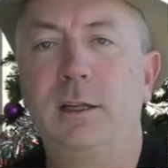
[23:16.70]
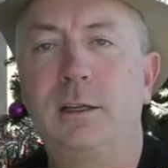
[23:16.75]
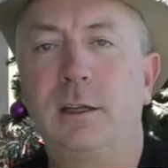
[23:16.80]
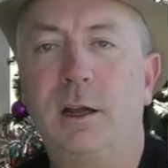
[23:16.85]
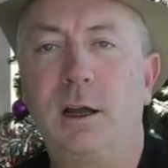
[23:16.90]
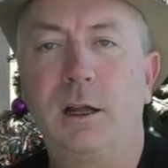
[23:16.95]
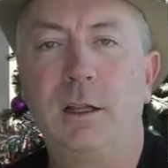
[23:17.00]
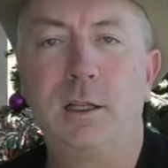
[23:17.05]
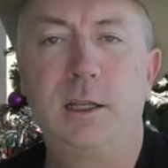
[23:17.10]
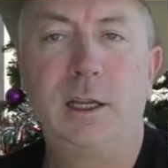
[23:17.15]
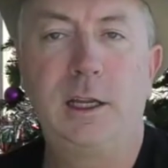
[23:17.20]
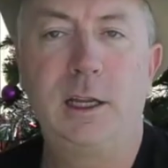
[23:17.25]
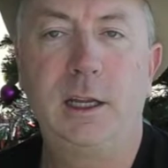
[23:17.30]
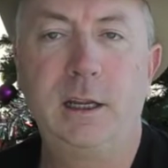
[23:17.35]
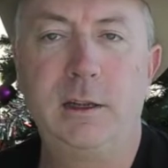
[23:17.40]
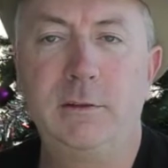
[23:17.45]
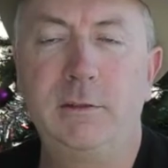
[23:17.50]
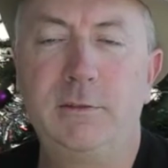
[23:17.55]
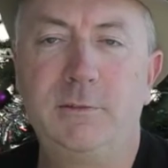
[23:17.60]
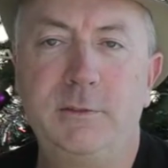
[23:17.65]
the
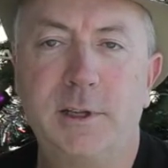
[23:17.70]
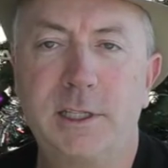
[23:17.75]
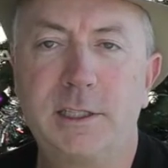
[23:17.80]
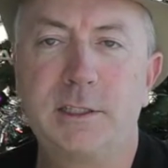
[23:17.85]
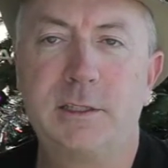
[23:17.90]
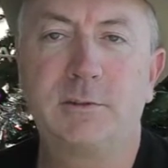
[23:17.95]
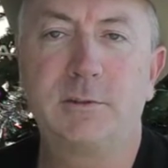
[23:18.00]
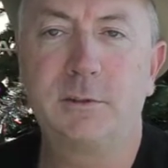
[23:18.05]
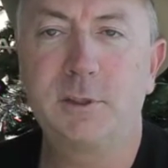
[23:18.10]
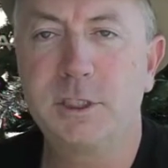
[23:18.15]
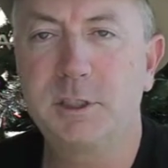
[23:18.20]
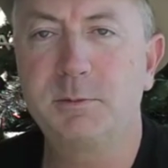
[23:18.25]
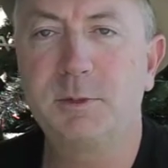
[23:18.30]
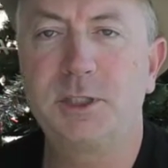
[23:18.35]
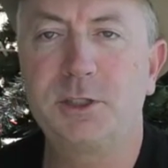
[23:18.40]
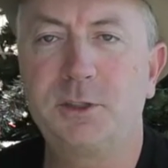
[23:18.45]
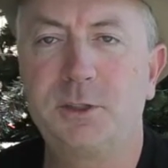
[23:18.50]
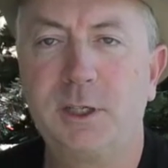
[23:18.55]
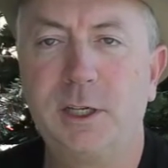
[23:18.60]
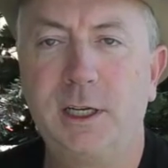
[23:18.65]
holiday festive
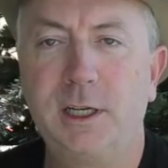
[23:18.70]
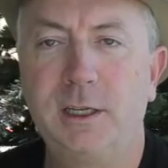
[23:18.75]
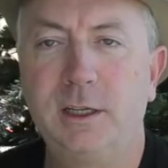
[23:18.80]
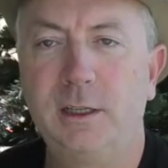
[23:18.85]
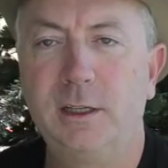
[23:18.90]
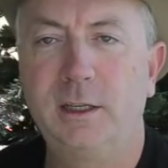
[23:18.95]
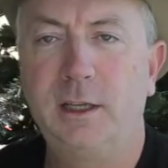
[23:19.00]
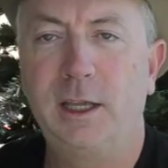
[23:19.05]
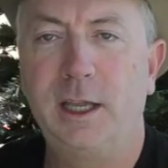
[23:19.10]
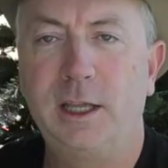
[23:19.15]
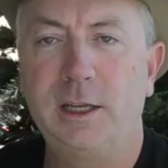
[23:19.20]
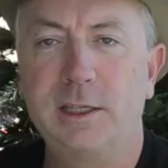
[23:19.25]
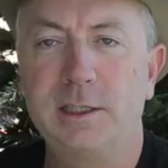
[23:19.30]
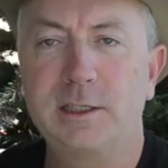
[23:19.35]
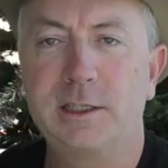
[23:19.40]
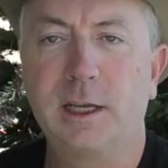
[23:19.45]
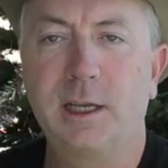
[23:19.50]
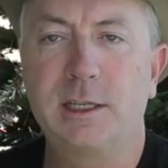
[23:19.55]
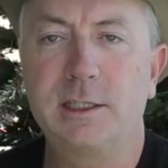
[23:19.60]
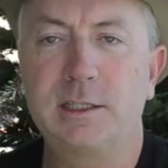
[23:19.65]
Christmas tree, and
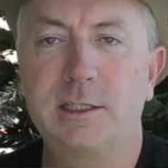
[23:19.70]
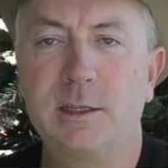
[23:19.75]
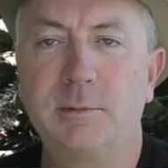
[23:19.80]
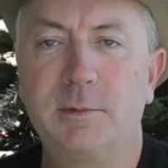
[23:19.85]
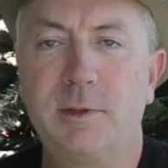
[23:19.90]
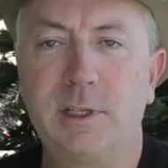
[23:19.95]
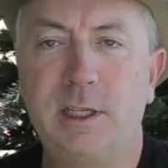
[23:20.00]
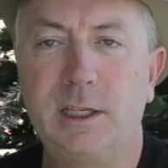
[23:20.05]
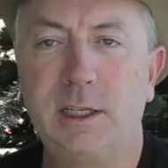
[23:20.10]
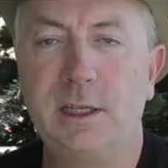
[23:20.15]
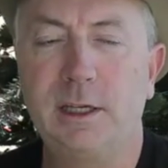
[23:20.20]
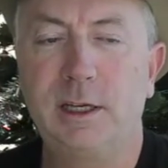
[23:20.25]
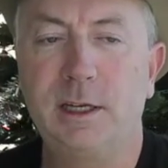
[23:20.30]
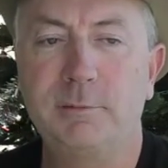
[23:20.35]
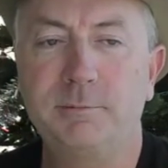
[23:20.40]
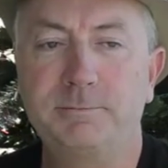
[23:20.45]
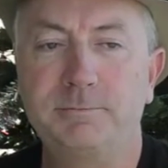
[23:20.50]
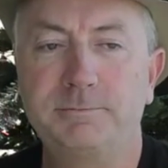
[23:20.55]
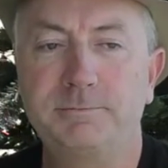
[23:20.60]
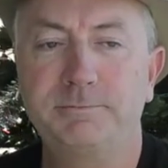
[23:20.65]
it's got some of the
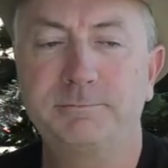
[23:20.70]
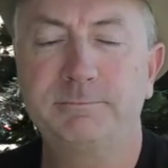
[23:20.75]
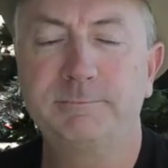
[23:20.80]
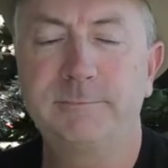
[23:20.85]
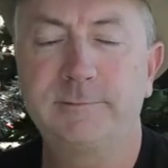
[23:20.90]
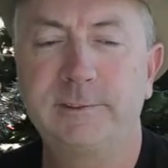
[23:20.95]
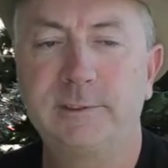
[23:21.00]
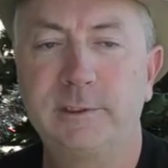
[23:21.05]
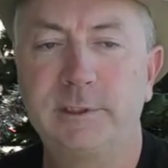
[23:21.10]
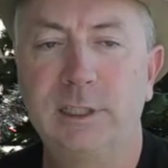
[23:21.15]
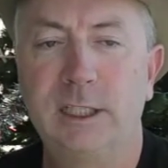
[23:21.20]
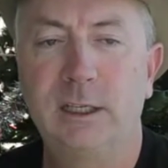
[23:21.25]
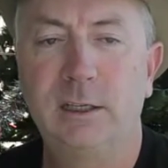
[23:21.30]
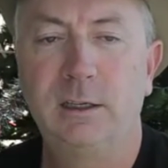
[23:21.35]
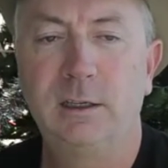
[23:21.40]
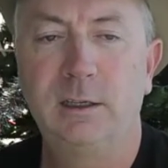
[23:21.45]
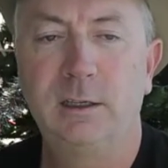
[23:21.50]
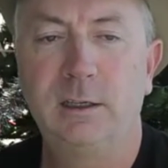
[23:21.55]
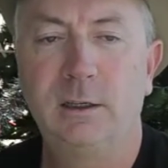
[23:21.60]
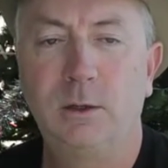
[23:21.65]
um,
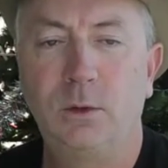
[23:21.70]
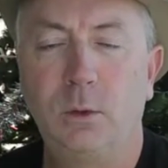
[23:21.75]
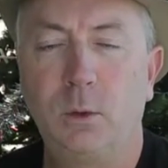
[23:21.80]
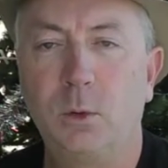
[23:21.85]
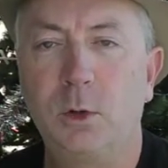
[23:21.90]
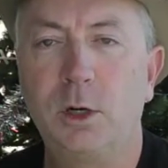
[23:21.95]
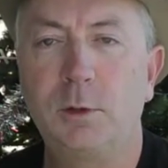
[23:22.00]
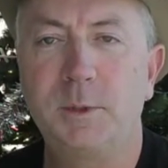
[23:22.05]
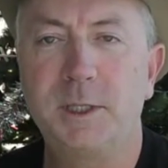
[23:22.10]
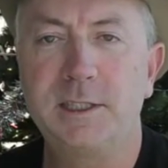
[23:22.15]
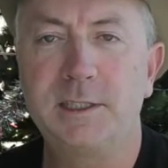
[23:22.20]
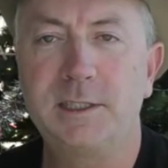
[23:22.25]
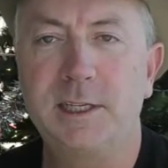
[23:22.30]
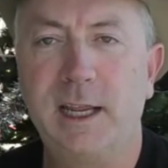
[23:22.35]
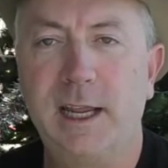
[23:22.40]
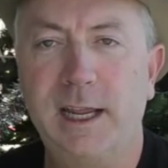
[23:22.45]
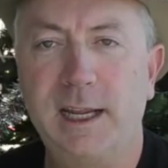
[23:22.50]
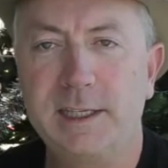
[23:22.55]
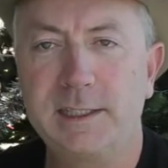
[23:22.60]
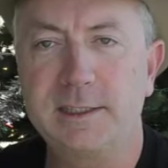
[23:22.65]
ornament
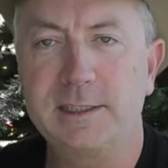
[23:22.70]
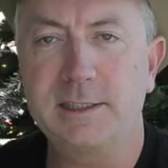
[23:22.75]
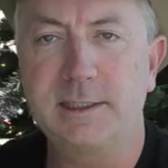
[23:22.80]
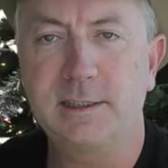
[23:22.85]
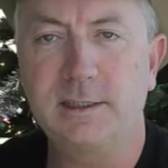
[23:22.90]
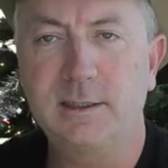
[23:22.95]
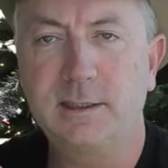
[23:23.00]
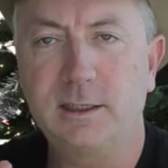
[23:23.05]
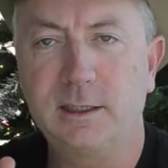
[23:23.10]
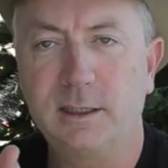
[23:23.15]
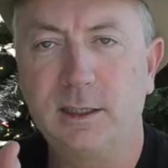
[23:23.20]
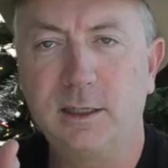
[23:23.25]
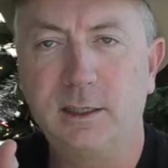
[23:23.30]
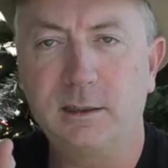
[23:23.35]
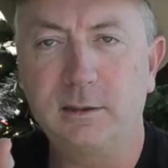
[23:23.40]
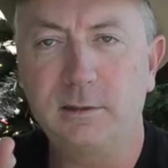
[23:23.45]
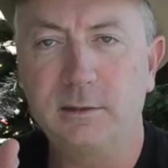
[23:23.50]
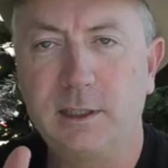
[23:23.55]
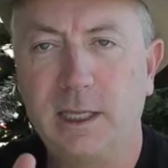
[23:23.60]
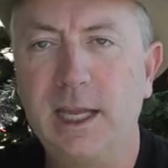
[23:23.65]
tanks,
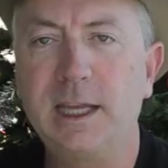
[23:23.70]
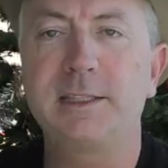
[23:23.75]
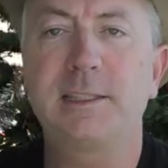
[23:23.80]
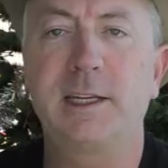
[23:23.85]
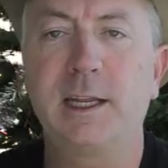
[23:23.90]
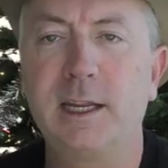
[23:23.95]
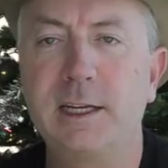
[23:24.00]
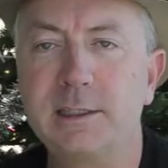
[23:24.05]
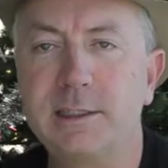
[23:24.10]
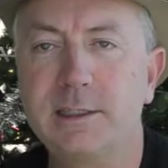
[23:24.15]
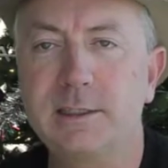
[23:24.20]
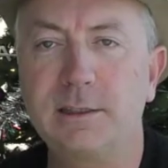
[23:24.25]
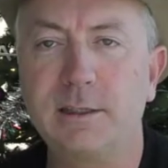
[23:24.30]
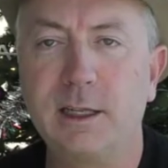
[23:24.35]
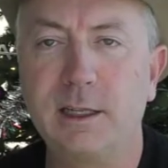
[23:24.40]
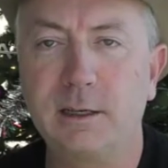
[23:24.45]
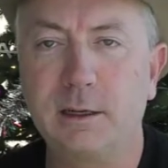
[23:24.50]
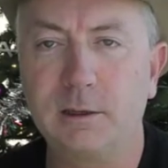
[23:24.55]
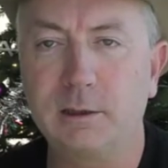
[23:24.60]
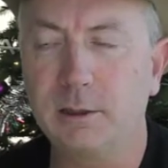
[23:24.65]
uh, gas tanks
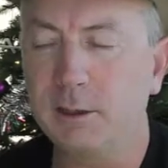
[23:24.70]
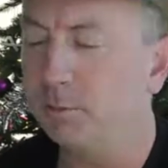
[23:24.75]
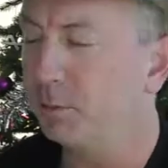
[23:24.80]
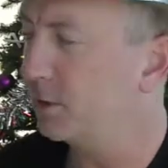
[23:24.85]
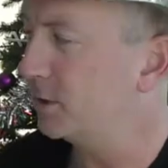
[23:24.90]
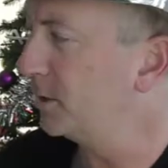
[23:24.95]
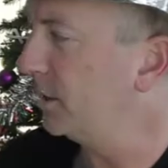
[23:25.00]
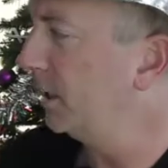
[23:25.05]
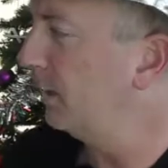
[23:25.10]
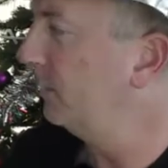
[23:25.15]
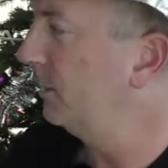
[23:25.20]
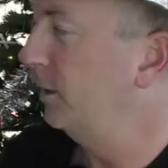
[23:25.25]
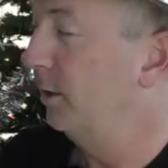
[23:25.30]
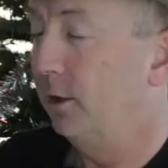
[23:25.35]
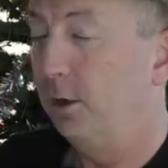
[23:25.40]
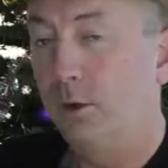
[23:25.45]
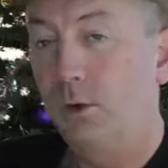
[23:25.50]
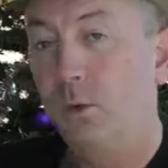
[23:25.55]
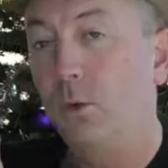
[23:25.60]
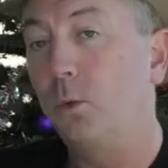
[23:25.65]
that Harley puts out.
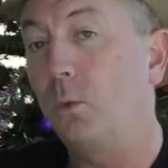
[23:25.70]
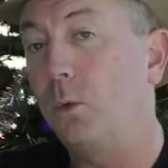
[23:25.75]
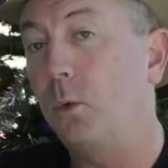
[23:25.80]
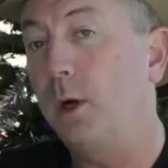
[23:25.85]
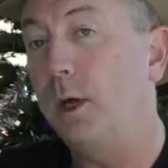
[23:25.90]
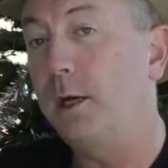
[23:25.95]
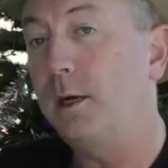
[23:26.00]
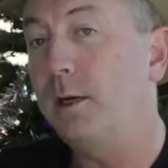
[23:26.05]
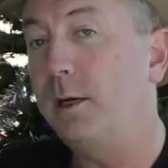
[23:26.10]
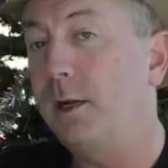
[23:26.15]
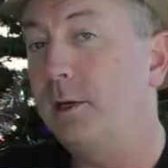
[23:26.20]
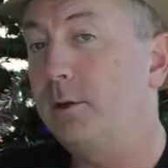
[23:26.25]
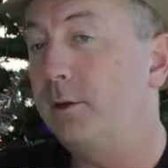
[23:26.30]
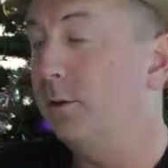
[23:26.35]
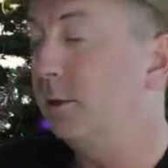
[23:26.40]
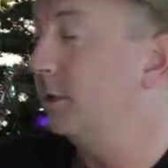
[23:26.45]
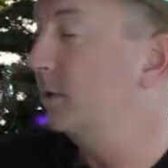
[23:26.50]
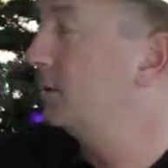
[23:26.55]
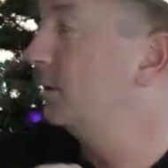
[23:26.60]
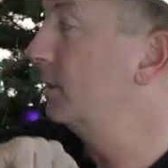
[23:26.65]
Why did I
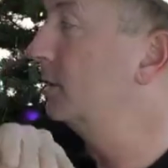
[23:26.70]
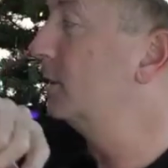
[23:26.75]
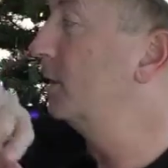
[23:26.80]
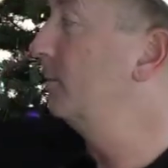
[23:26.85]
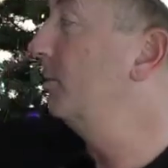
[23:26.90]
do this? Because